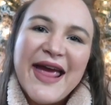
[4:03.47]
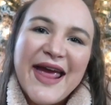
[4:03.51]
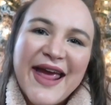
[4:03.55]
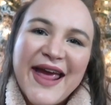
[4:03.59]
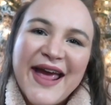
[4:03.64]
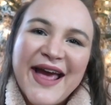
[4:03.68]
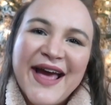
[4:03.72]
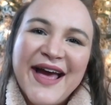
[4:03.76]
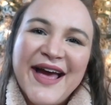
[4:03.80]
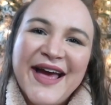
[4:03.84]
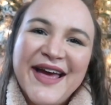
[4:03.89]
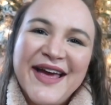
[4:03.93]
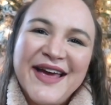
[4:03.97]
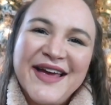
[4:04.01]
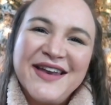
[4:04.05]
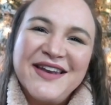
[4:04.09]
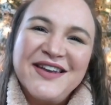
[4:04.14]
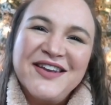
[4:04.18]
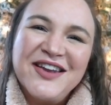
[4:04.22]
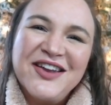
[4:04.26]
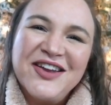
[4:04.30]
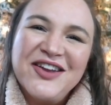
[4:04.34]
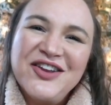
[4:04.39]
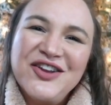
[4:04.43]

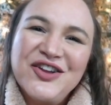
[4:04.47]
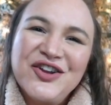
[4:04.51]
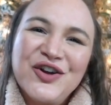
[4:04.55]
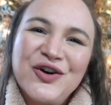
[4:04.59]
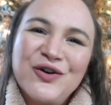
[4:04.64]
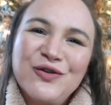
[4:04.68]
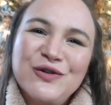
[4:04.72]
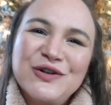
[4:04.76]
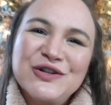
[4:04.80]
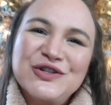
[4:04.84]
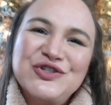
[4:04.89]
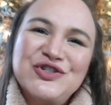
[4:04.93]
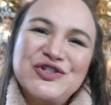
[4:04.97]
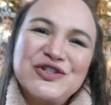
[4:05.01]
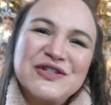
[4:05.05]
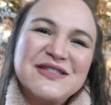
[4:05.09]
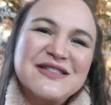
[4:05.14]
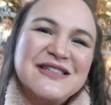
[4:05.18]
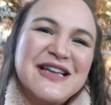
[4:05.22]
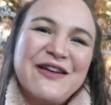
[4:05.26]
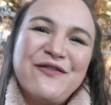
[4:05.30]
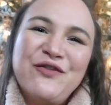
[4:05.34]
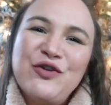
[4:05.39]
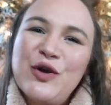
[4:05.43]
And, you know,
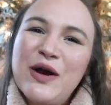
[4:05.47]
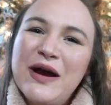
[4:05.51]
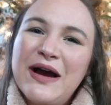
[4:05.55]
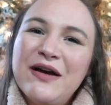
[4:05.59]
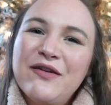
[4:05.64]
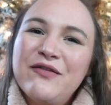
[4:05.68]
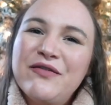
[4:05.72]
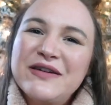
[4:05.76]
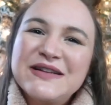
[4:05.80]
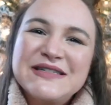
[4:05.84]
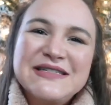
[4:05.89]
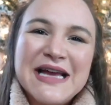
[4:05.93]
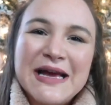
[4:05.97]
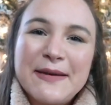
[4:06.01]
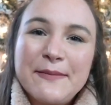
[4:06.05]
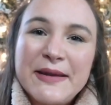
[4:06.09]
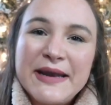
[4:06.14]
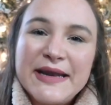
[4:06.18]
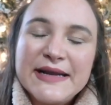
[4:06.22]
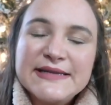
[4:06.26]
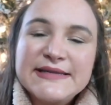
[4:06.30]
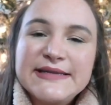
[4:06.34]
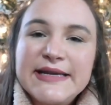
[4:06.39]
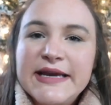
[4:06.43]
just if you have 10
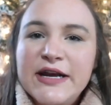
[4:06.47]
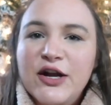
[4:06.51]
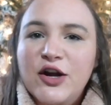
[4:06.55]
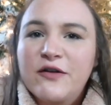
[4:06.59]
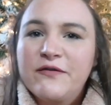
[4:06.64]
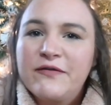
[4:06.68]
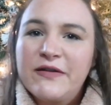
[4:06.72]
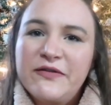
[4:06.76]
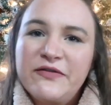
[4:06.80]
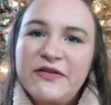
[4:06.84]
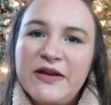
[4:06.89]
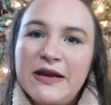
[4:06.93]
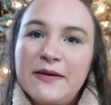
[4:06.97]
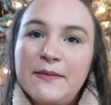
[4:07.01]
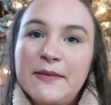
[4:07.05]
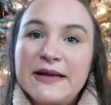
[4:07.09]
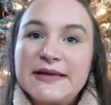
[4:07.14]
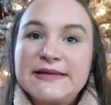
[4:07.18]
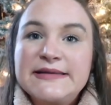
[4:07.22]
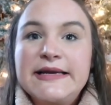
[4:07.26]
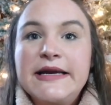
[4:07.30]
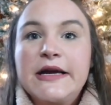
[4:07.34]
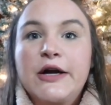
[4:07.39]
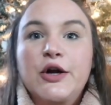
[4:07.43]
minutes here, 15
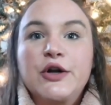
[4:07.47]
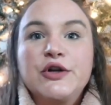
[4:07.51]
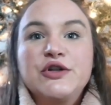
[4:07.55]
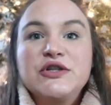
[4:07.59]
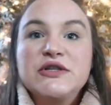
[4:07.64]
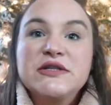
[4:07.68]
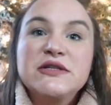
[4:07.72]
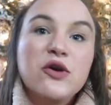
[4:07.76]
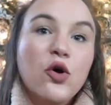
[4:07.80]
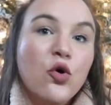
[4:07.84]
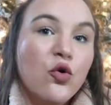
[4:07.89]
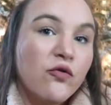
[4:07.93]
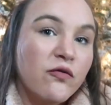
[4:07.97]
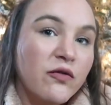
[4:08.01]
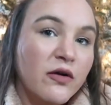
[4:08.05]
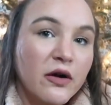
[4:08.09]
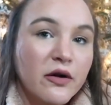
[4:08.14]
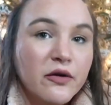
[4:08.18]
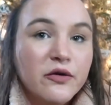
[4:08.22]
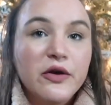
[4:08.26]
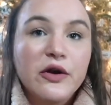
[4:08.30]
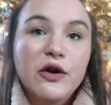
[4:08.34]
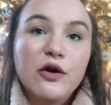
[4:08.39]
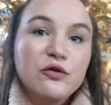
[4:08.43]
minutes here, just
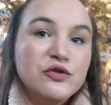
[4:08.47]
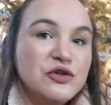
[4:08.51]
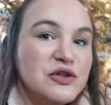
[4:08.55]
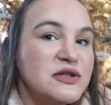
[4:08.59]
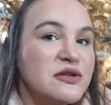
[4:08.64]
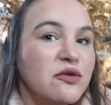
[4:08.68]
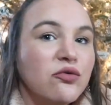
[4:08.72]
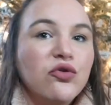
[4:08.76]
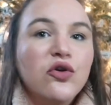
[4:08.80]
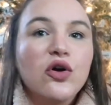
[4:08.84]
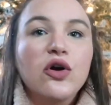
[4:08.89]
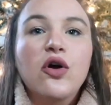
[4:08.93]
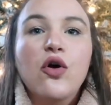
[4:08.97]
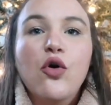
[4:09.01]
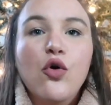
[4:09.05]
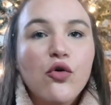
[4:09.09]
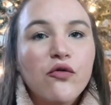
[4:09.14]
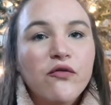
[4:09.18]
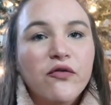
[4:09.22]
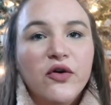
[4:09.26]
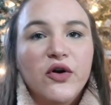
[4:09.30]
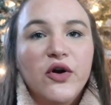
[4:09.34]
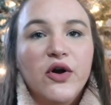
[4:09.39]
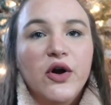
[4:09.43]
look
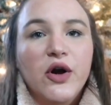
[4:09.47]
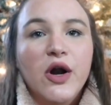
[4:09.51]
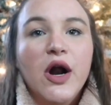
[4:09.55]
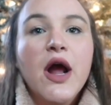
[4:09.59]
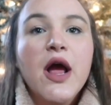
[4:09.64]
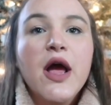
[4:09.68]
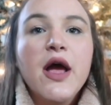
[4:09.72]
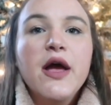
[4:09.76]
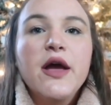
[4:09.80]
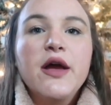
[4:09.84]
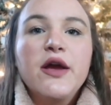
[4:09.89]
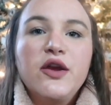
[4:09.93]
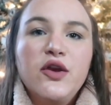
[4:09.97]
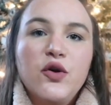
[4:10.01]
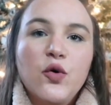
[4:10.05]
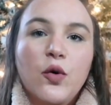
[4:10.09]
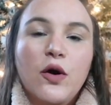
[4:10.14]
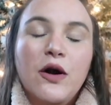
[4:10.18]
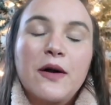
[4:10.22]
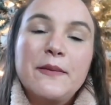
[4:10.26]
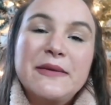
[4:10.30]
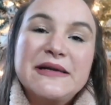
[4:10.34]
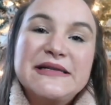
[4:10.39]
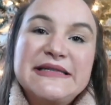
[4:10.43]
over
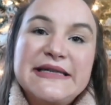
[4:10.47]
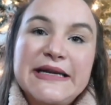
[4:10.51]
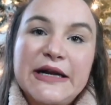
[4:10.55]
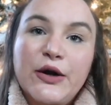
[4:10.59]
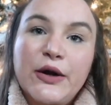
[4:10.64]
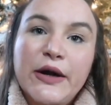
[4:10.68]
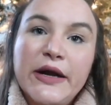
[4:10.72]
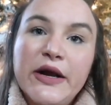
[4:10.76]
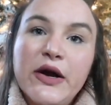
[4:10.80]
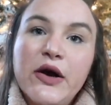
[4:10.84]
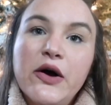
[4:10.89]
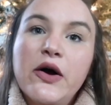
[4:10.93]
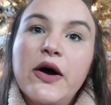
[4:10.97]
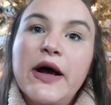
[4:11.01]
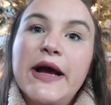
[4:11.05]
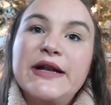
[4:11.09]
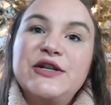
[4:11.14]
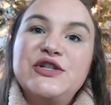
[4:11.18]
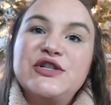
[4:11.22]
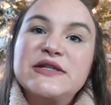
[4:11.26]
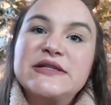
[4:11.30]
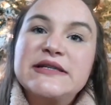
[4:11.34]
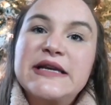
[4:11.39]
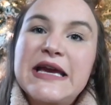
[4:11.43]
your material
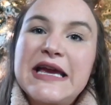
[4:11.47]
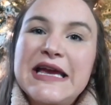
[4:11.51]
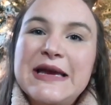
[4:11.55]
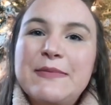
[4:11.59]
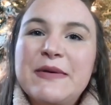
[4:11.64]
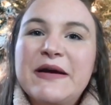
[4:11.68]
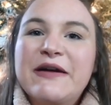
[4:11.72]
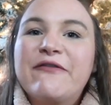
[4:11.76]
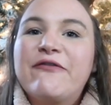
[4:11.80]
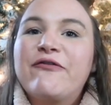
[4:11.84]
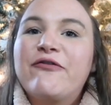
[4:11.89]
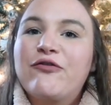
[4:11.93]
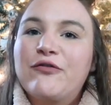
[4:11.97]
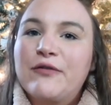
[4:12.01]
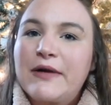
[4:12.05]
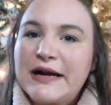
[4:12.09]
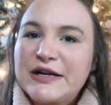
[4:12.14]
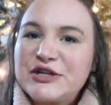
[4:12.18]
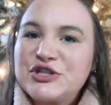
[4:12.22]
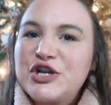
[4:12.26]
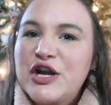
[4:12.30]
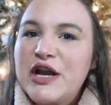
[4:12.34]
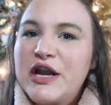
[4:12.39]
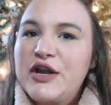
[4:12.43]
and just keep it
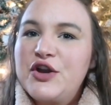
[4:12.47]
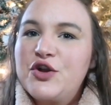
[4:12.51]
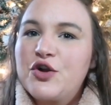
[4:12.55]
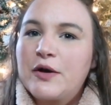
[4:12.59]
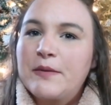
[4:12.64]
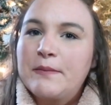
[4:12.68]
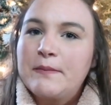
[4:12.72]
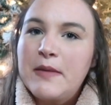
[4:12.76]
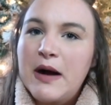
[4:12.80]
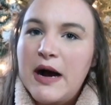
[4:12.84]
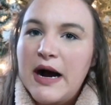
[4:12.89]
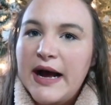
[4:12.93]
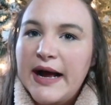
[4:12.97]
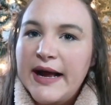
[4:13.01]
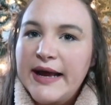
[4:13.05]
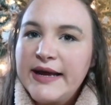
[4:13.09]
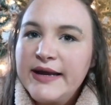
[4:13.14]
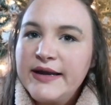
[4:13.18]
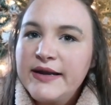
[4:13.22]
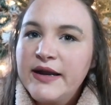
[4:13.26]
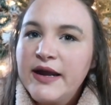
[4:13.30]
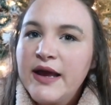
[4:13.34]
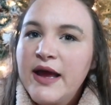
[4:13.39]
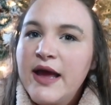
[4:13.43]
fresh in your
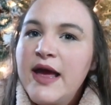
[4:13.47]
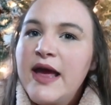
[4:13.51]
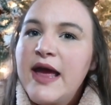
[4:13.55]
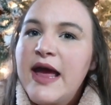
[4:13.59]
mind.